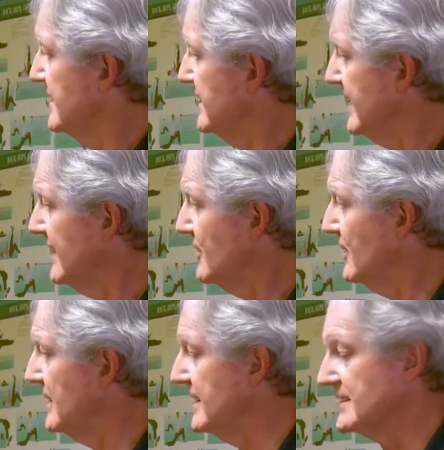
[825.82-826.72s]
The key
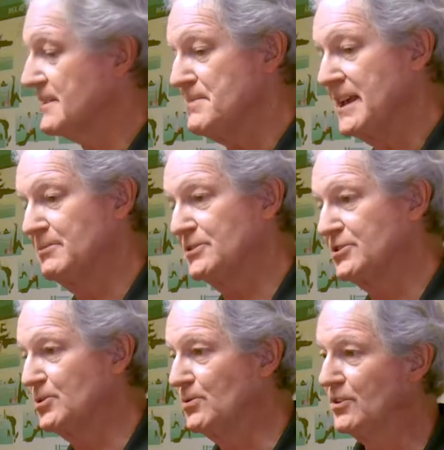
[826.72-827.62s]
to it is to be able
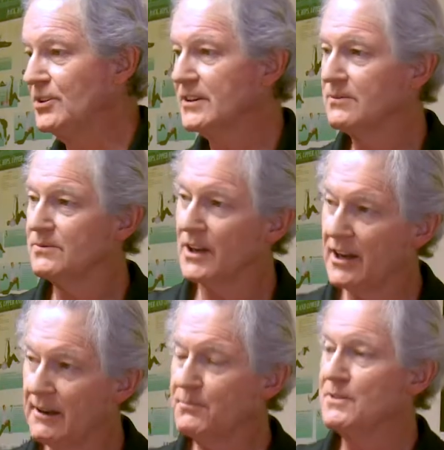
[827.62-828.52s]
to look
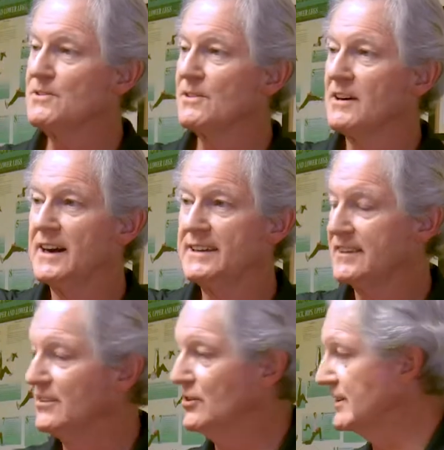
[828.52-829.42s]
up with your eyes
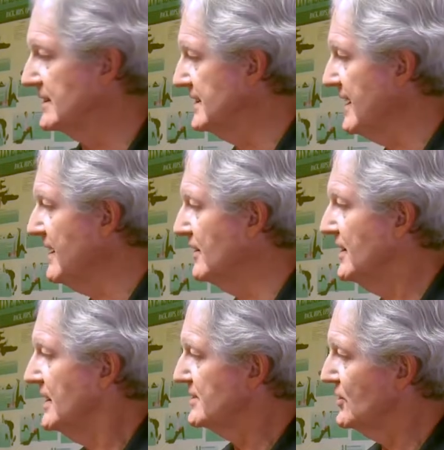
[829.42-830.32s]
and look
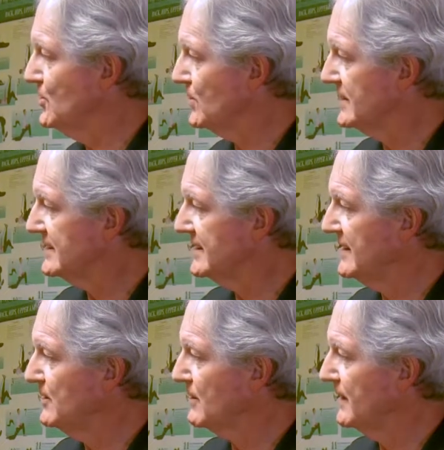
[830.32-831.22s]
down so you can see
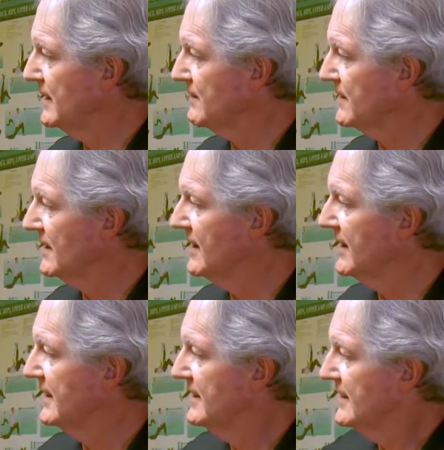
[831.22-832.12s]
here if I have
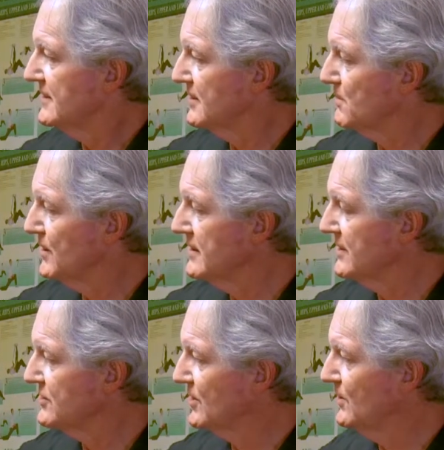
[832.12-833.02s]
Guy to bring
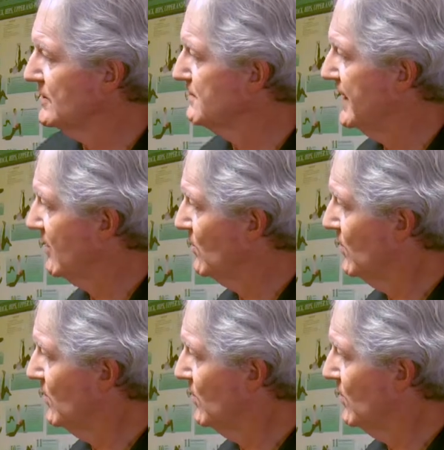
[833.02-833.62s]
his shoulders back,